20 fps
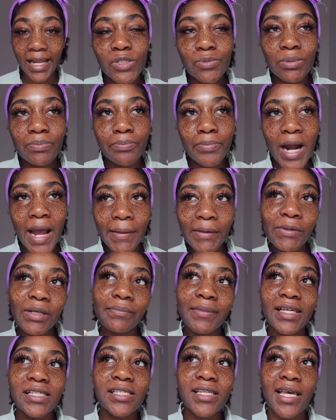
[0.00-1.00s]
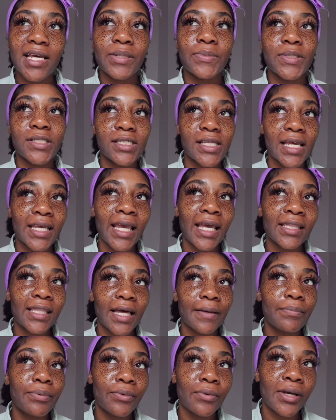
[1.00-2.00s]
So probably what my skin was like at
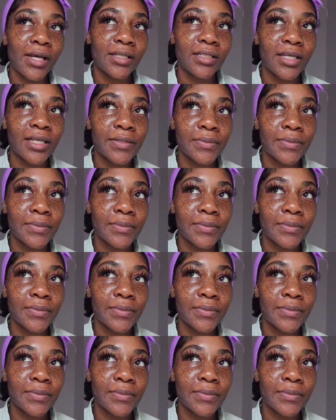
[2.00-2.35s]
that point,